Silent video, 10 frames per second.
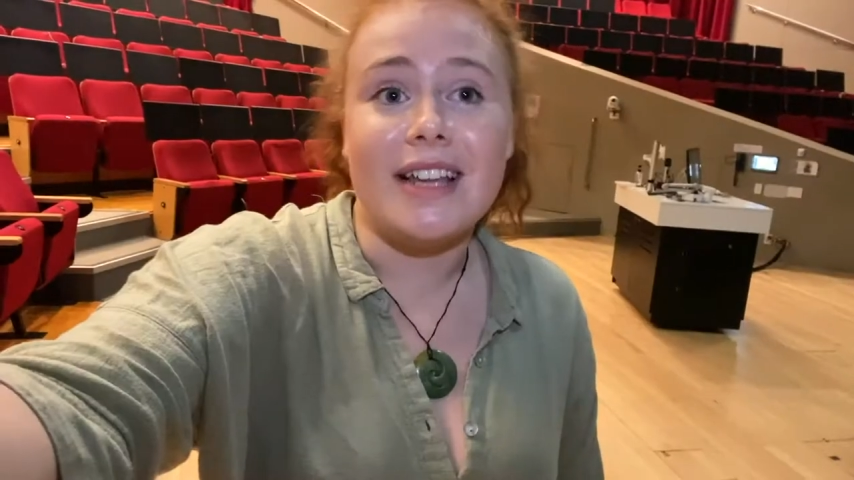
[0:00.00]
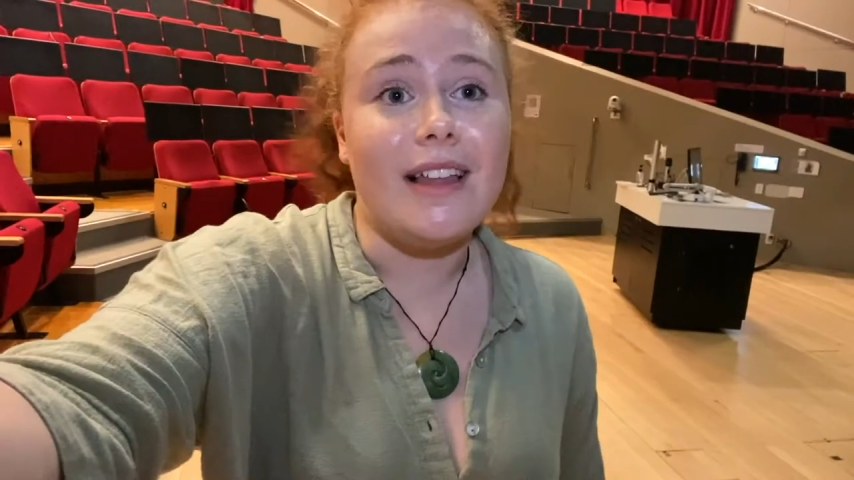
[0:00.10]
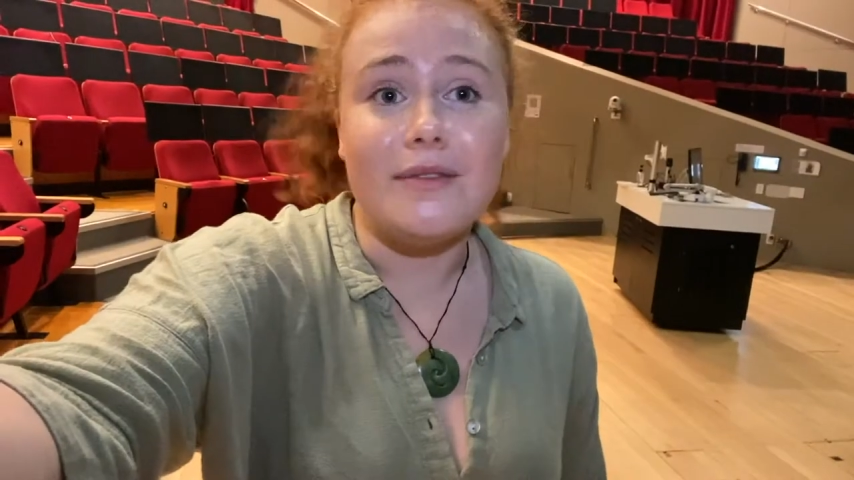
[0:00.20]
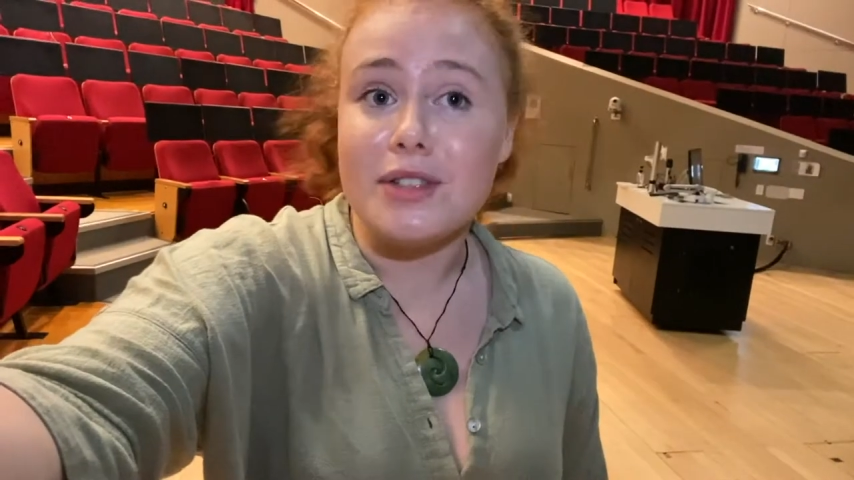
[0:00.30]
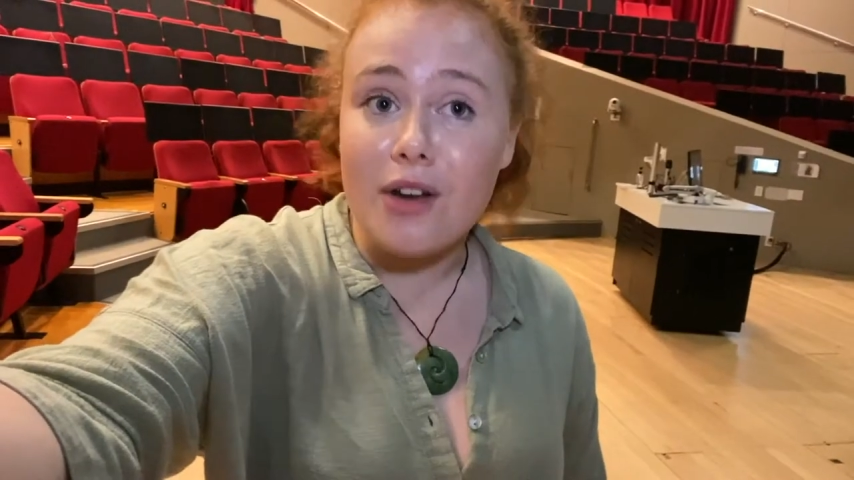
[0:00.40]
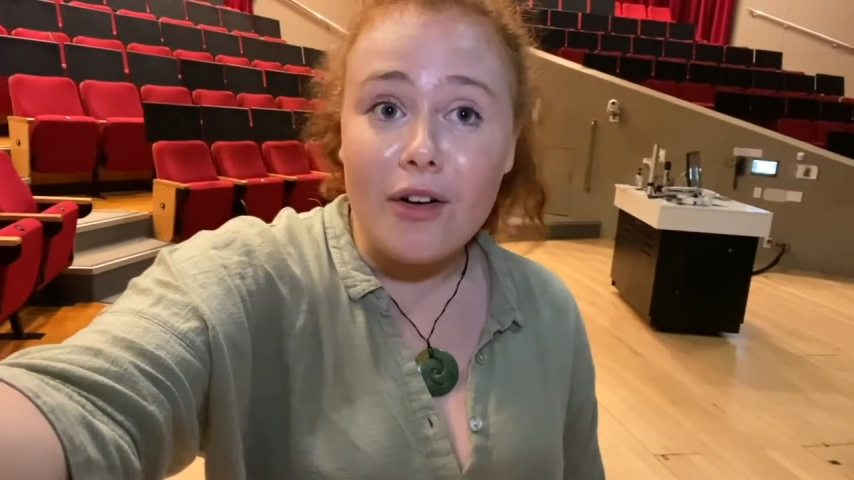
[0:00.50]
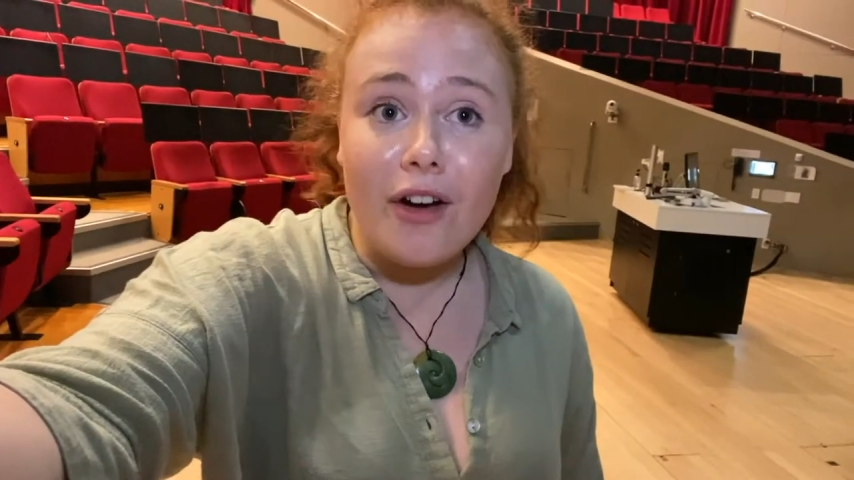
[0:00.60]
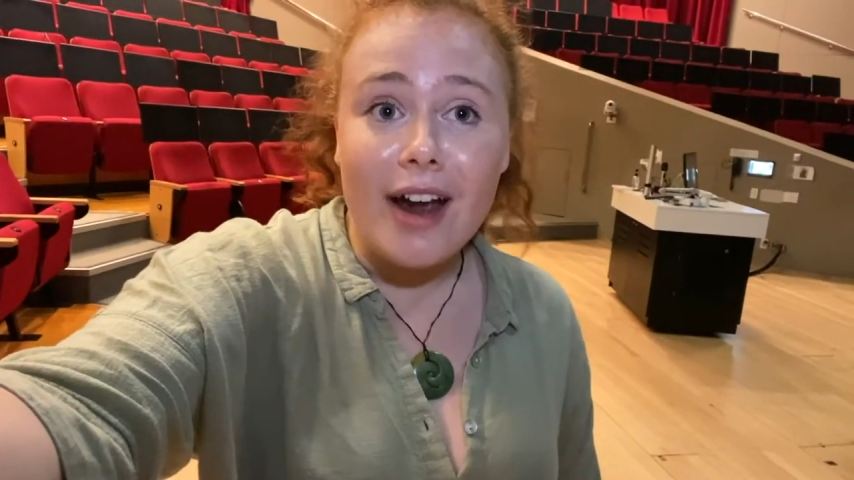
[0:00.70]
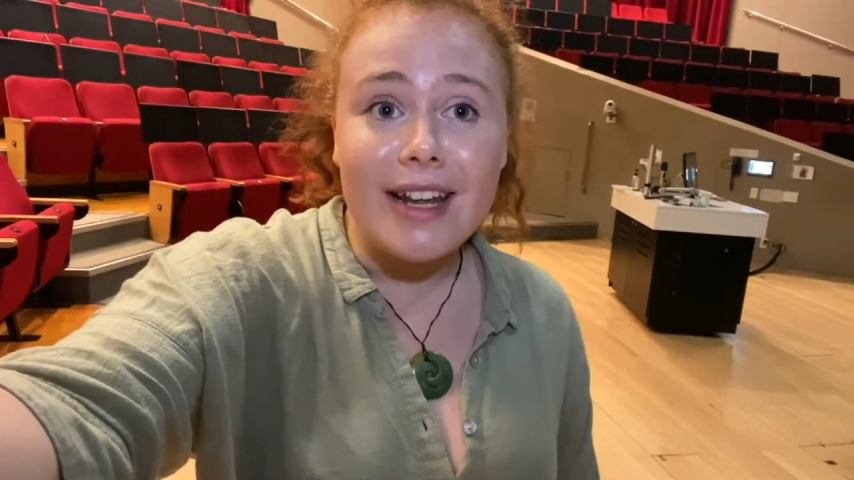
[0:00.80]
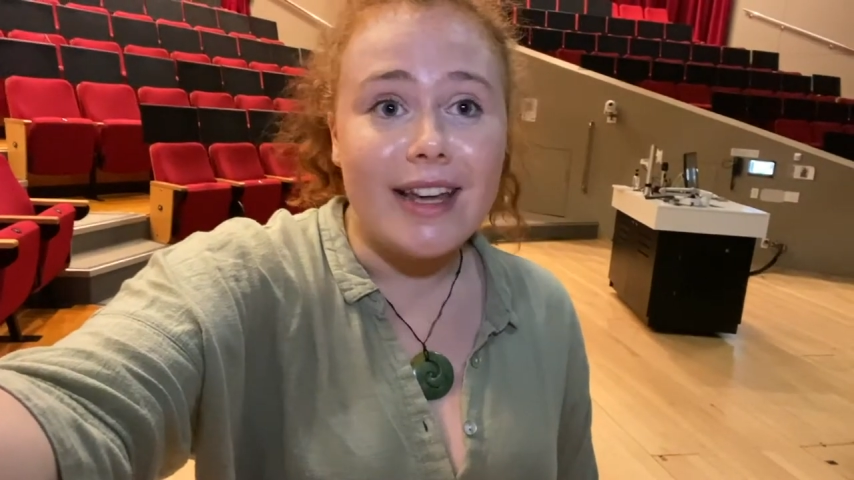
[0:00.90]
I love
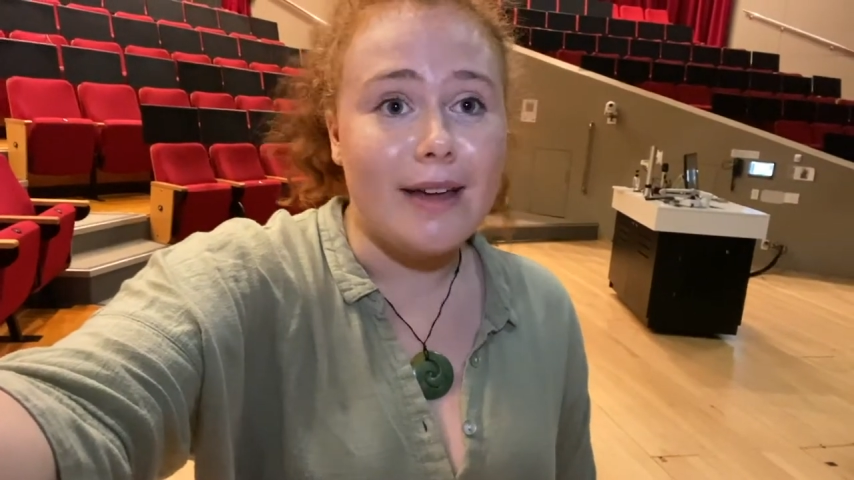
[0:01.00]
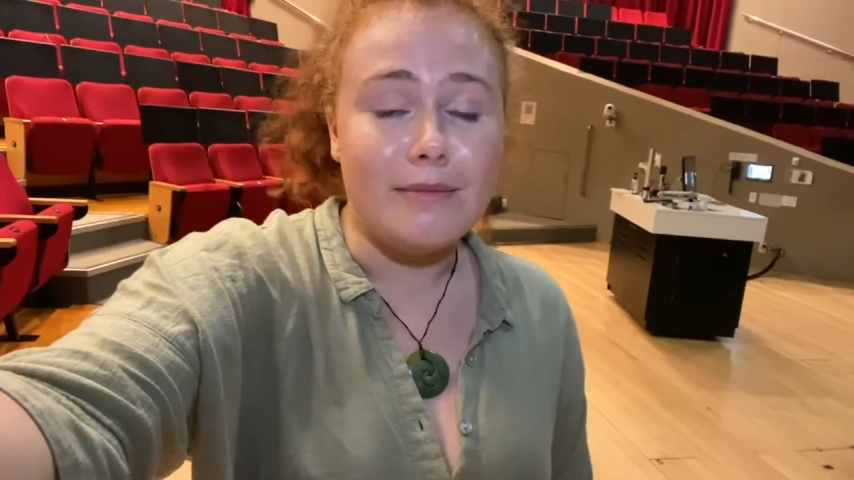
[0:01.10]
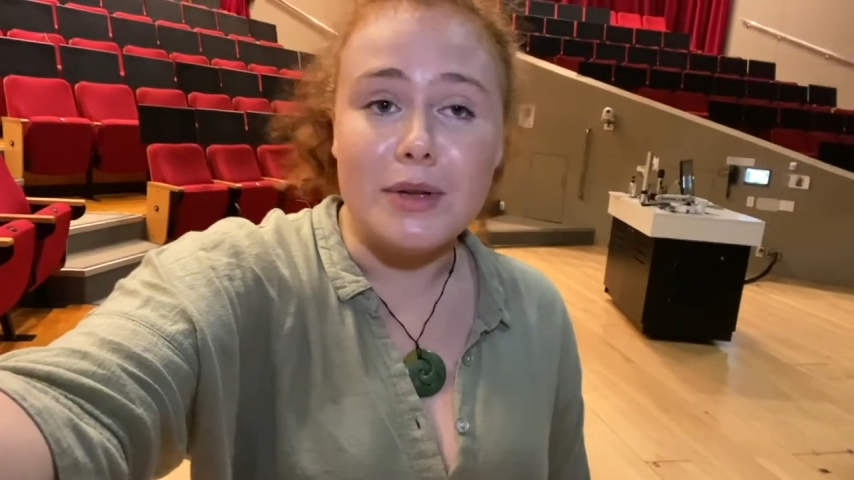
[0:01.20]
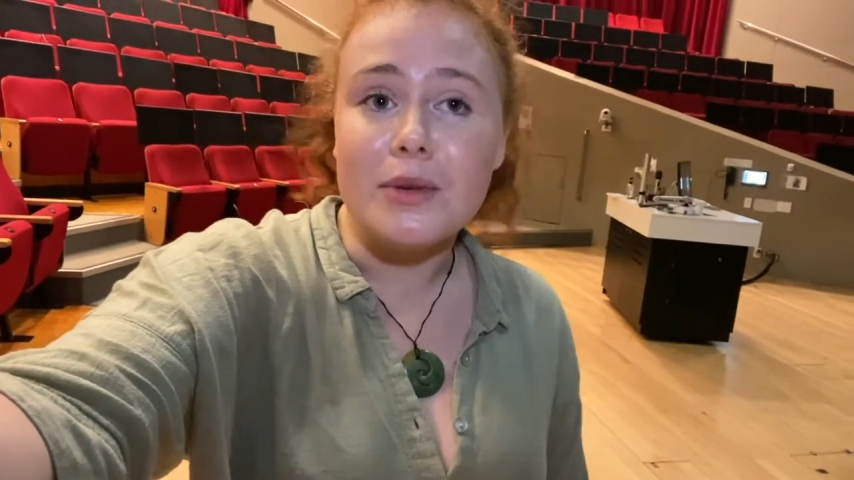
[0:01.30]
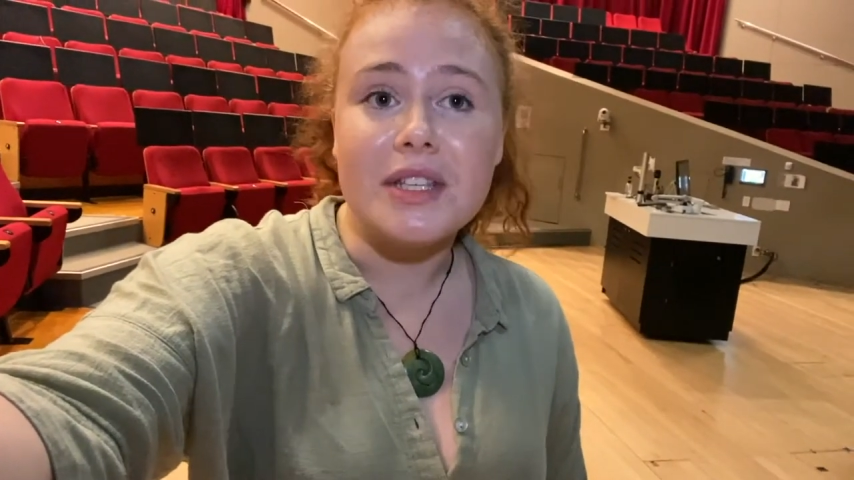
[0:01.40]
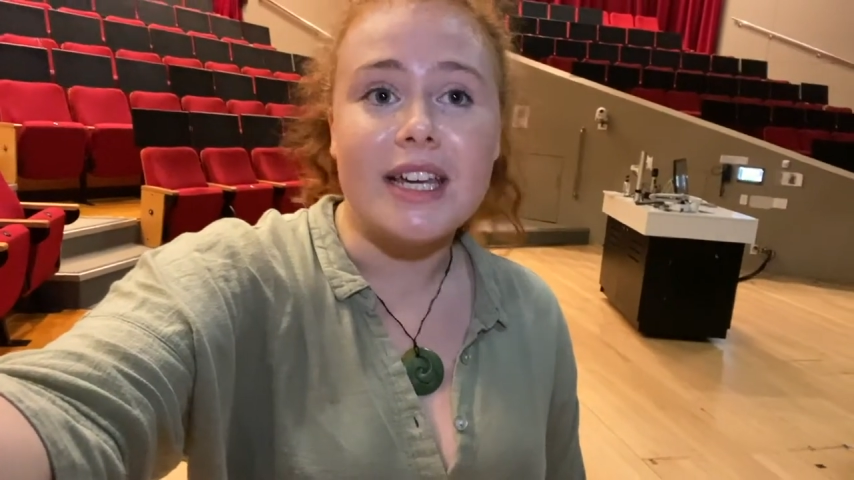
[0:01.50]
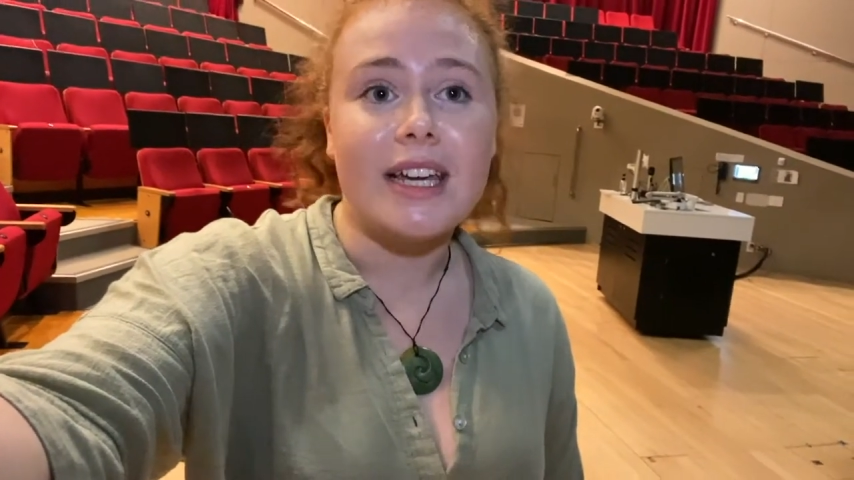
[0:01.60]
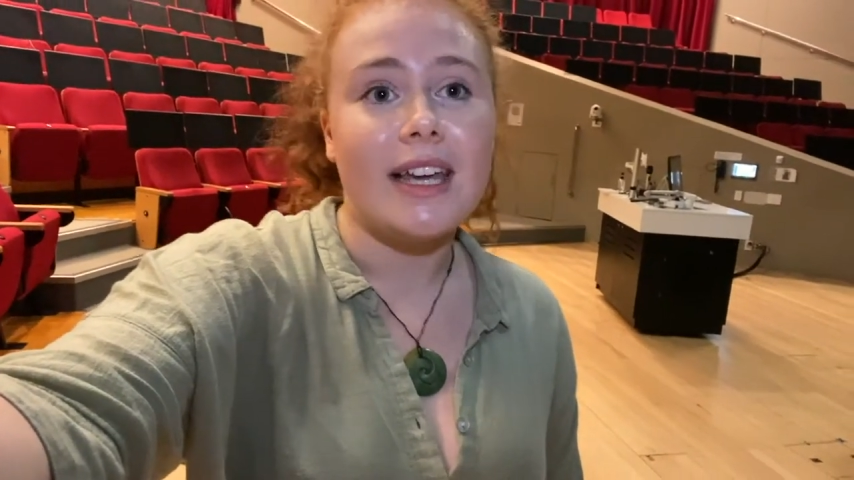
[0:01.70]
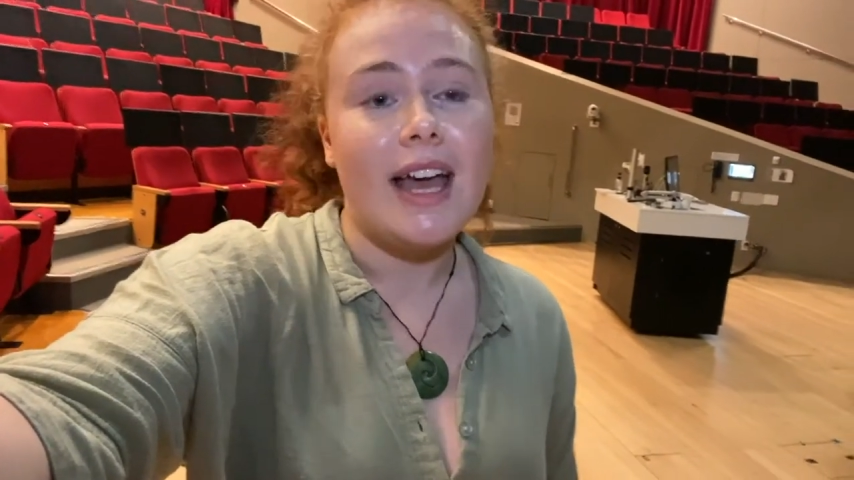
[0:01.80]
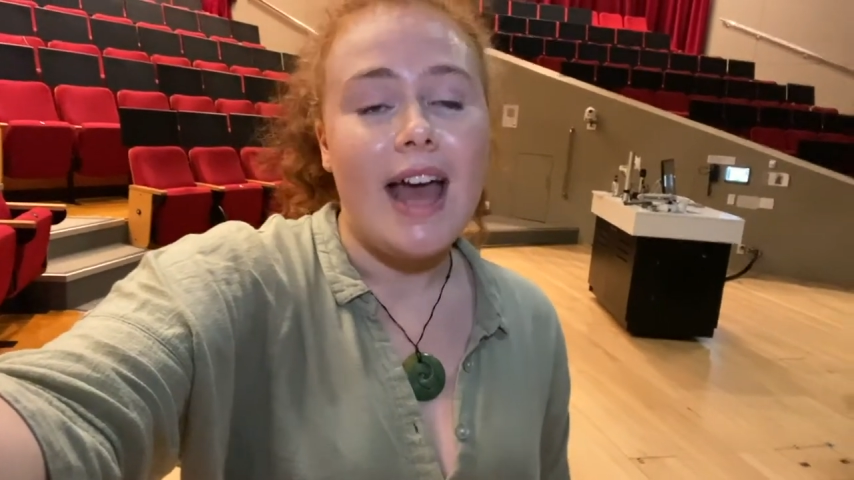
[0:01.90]
songwriting and
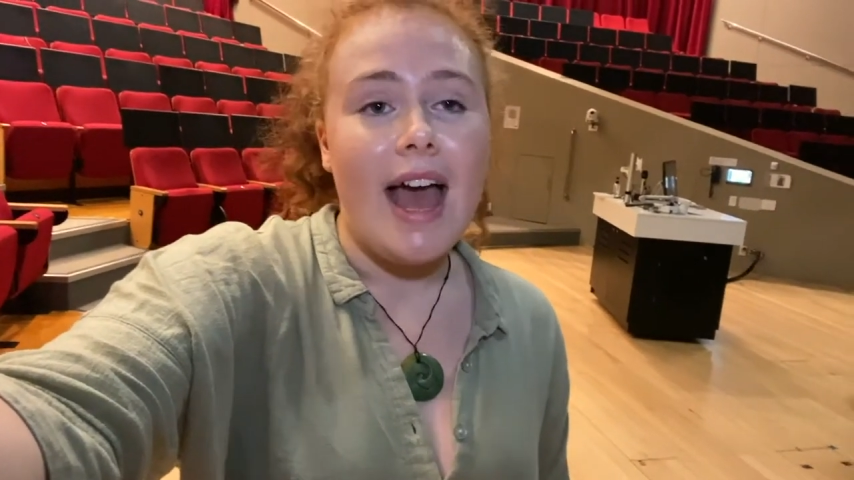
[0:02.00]
music,